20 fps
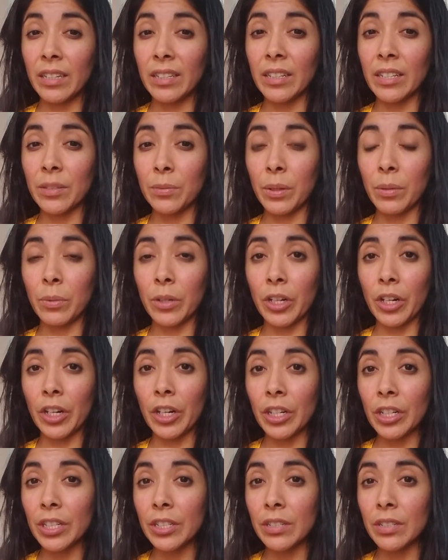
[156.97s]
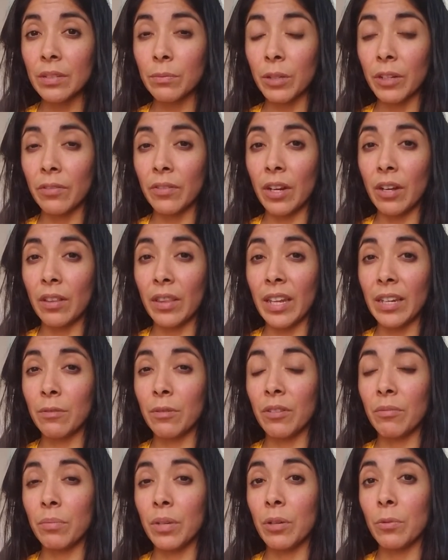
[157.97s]
because we were hurt, we felt like
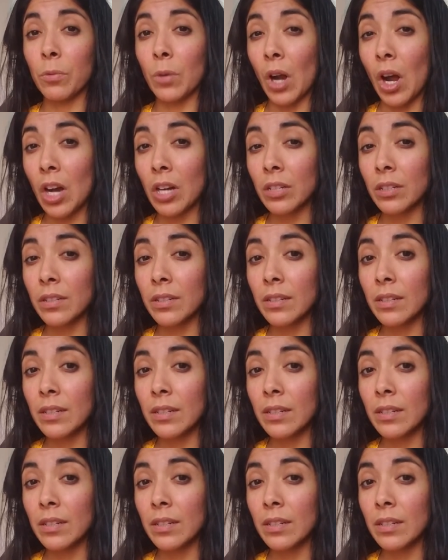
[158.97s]
we've been wronged.